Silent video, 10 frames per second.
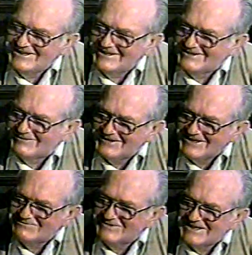a didn't
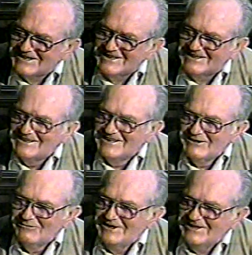lot of make people ends. didn't
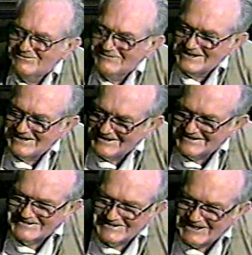make We ends didn't make ends
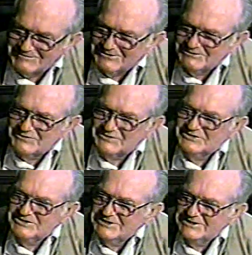till after the first
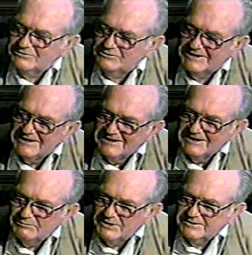of the year, but,
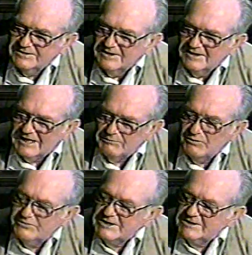but I will
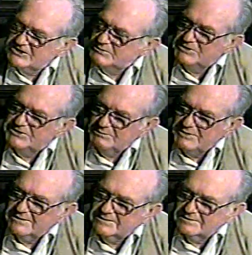not say this much
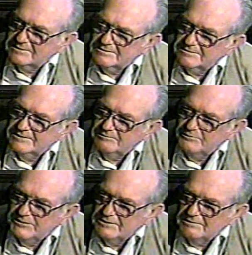about uh, the,
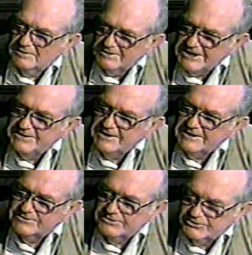the lending
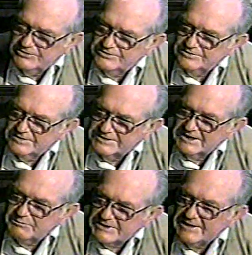institutions at
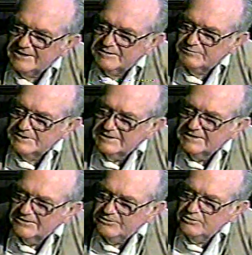that time
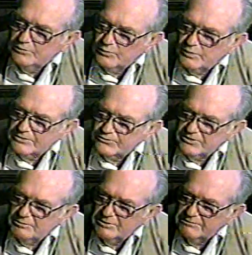knew what
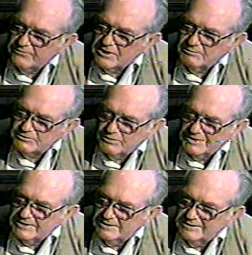trouble the farmers were
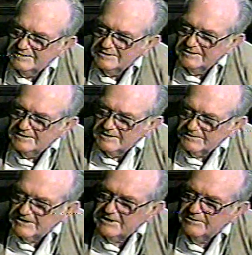in, and they